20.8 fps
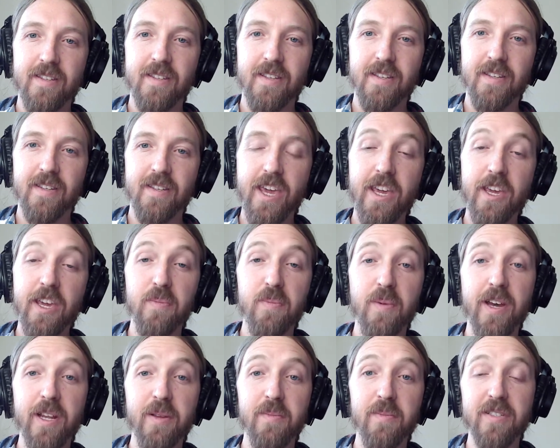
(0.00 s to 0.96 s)
Hey,
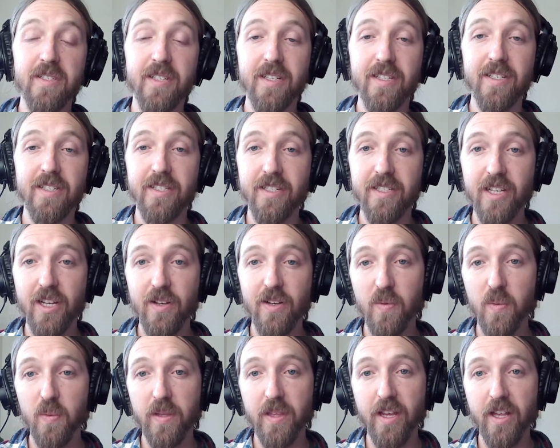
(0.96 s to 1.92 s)
my name is Dustin Selva
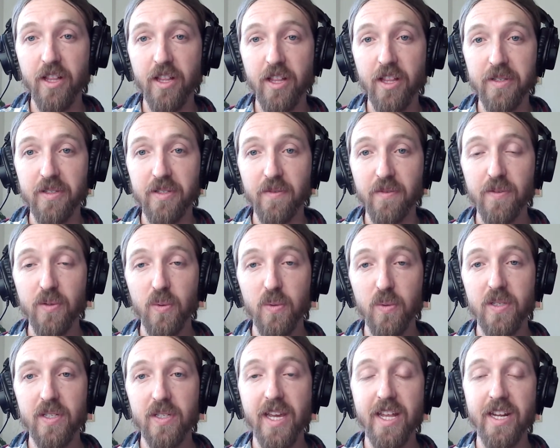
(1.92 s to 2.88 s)
with Elemental
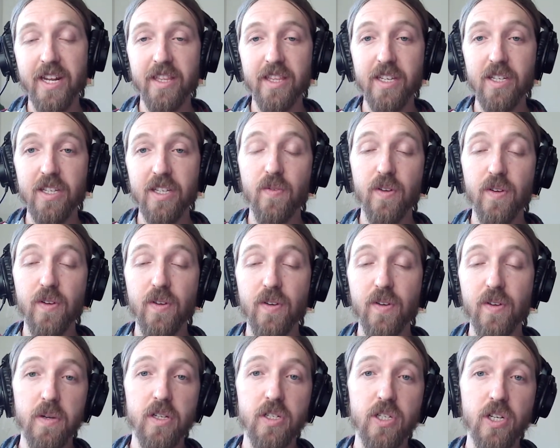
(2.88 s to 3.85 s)
Flutes, and in this video I
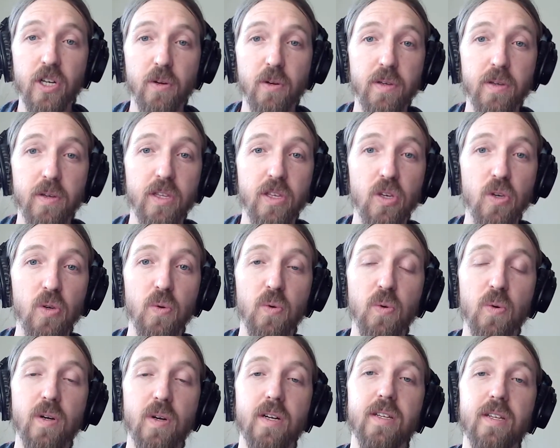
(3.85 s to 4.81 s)
want to share with
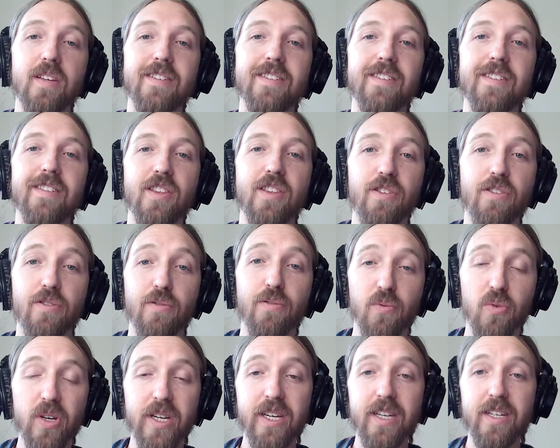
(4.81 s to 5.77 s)
you
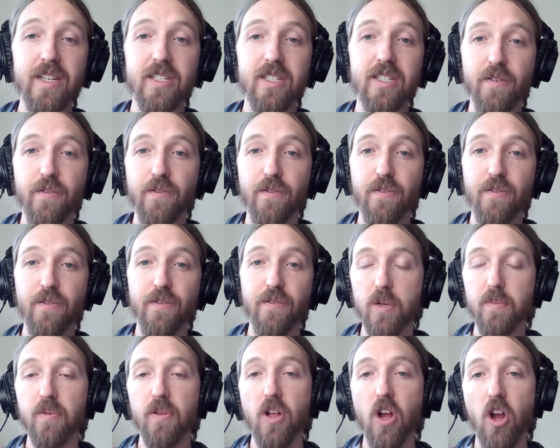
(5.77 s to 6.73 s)
three different
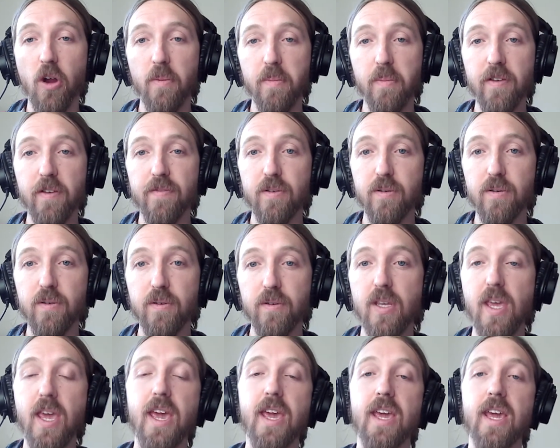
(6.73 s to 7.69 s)
triple harmony
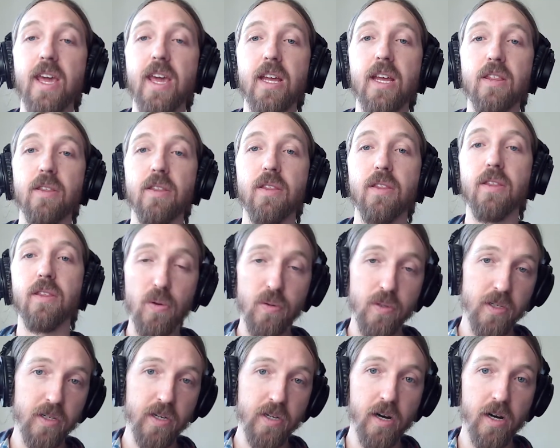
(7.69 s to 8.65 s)
flutes and the
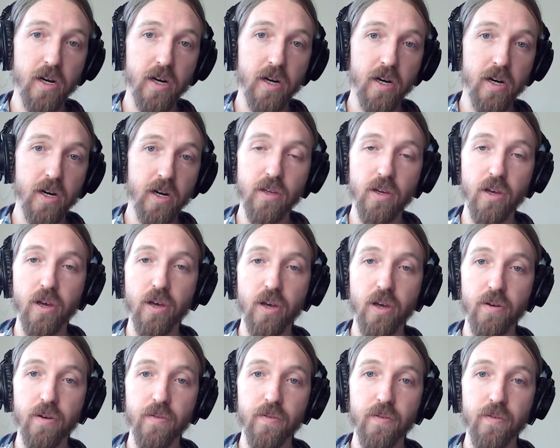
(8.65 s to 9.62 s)
pros and cons
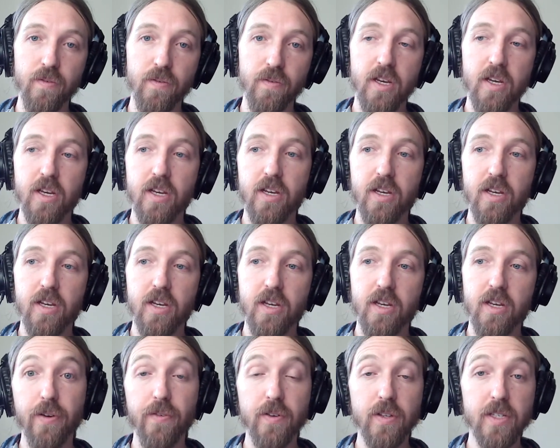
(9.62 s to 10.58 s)
of all
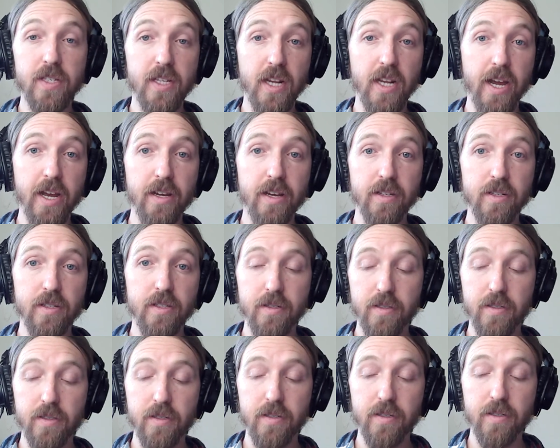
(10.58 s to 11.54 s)
the different styles.
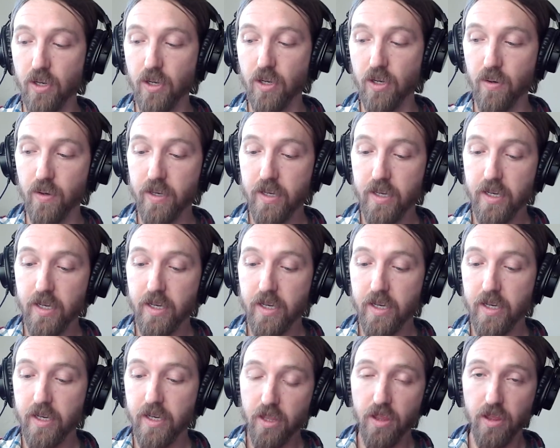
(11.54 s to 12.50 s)
So
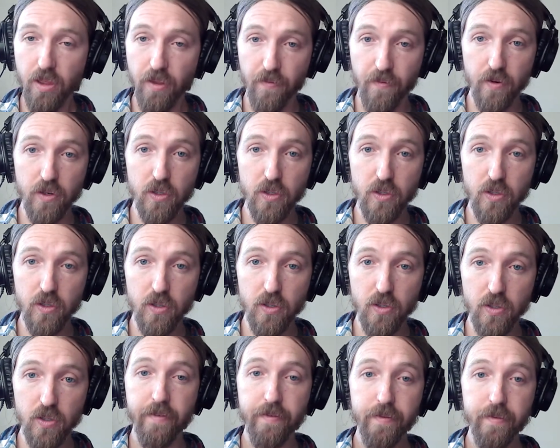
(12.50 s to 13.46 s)
the first one I
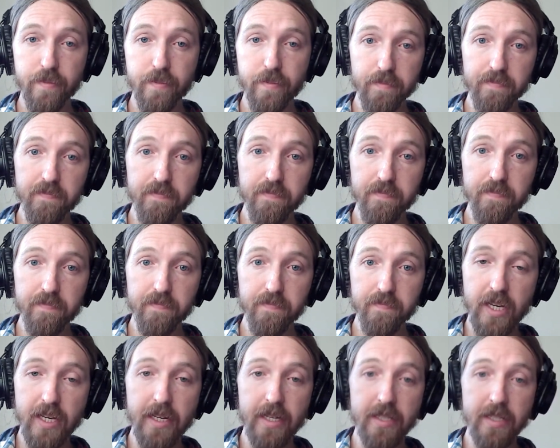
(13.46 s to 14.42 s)
have
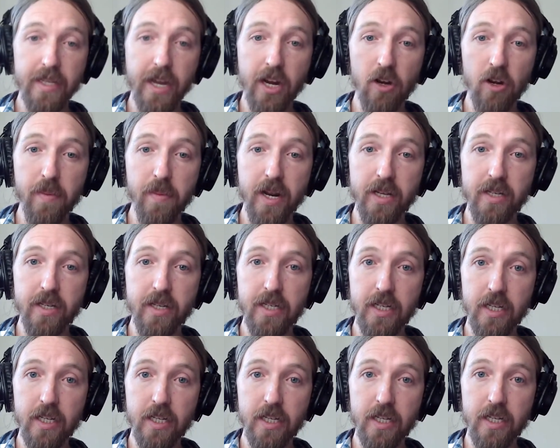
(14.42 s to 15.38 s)
is Aromatic
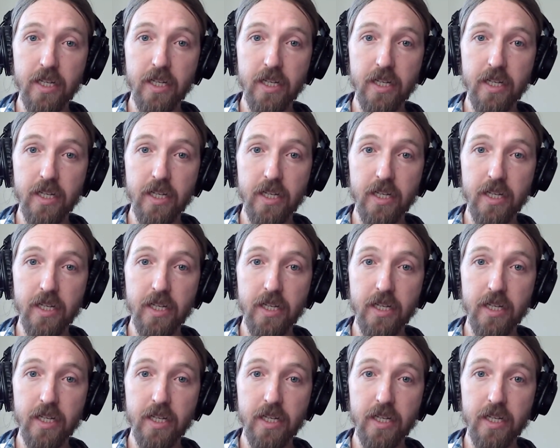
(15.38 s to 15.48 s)
Cedar.